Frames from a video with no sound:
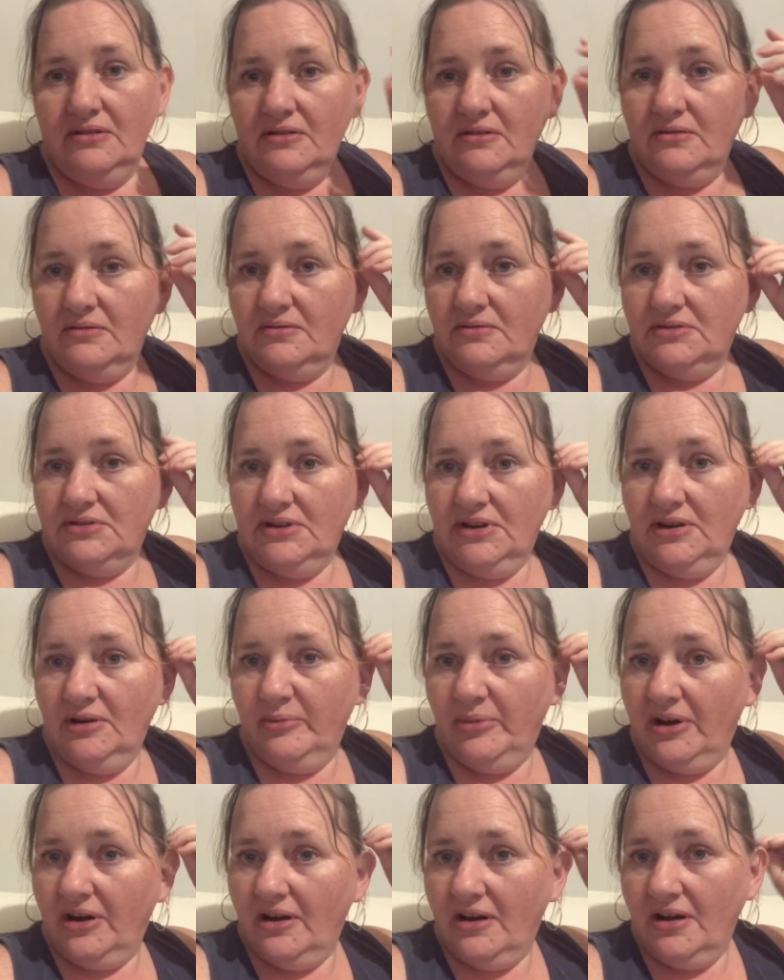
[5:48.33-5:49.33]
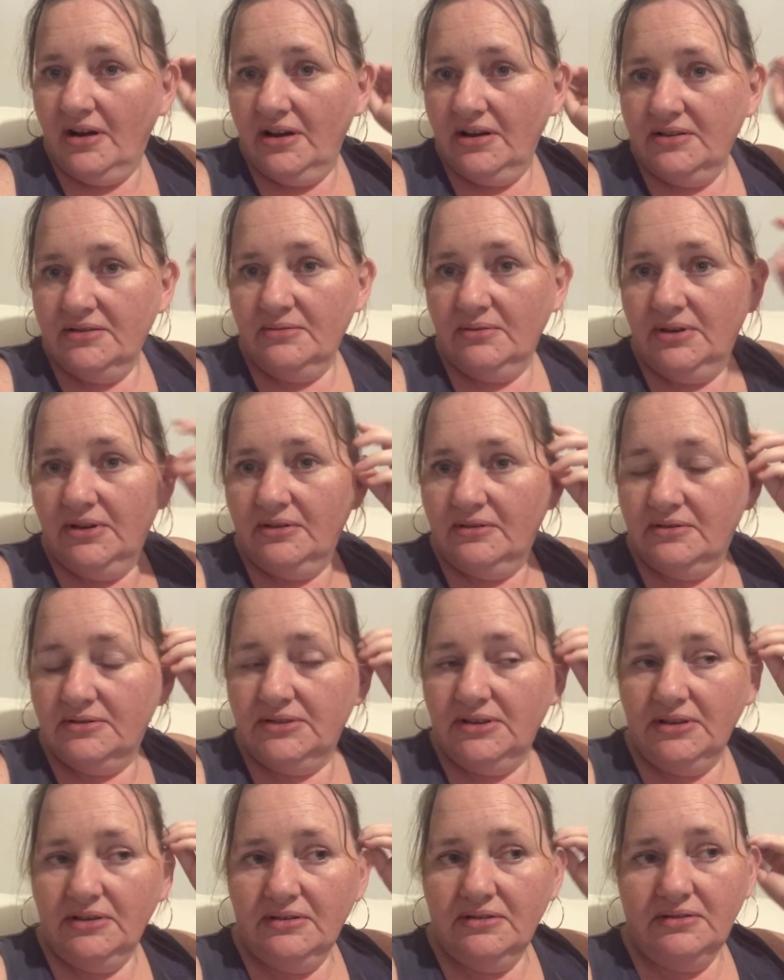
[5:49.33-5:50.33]
was a little bit high as well, so
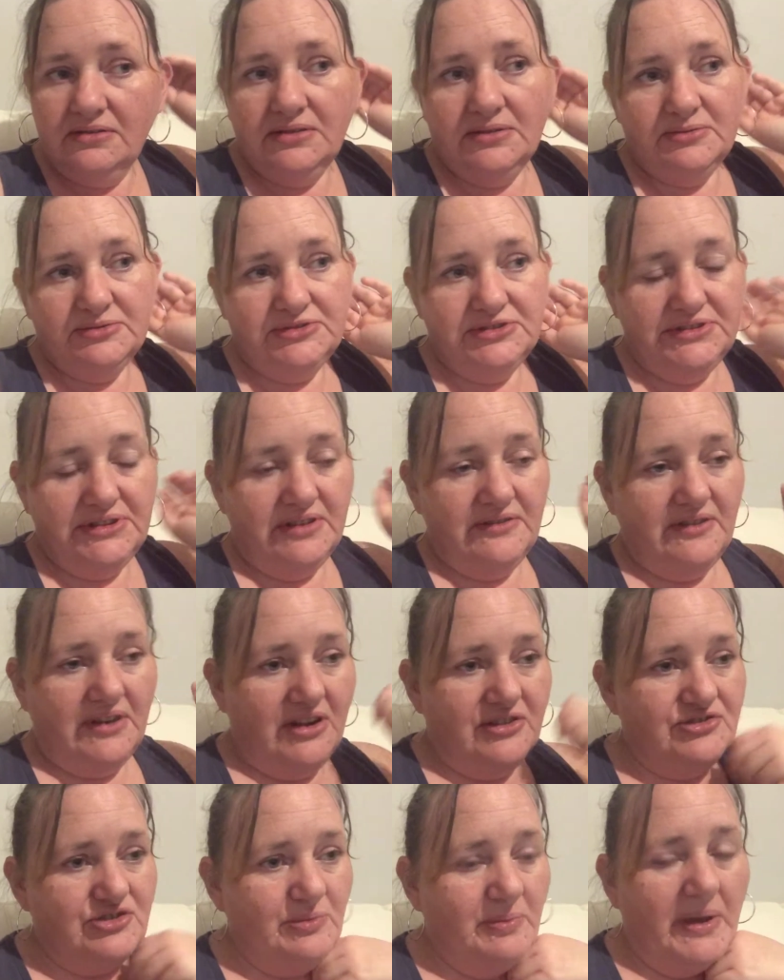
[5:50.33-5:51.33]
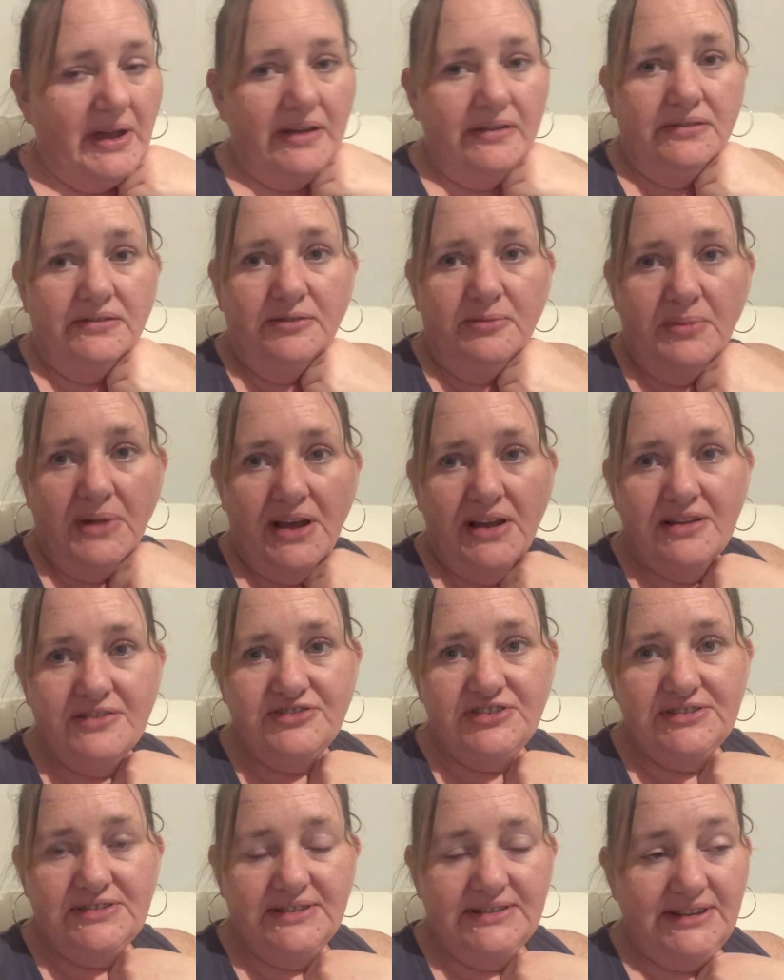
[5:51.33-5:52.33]
that was just over £100 for my
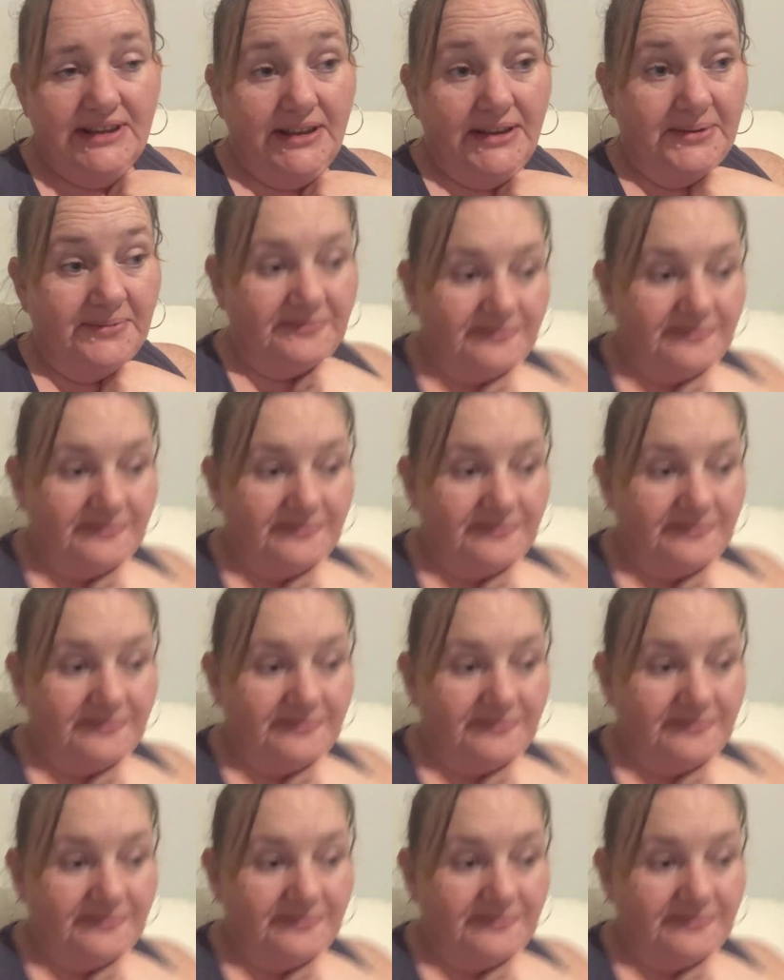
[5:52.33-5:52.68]
electricity.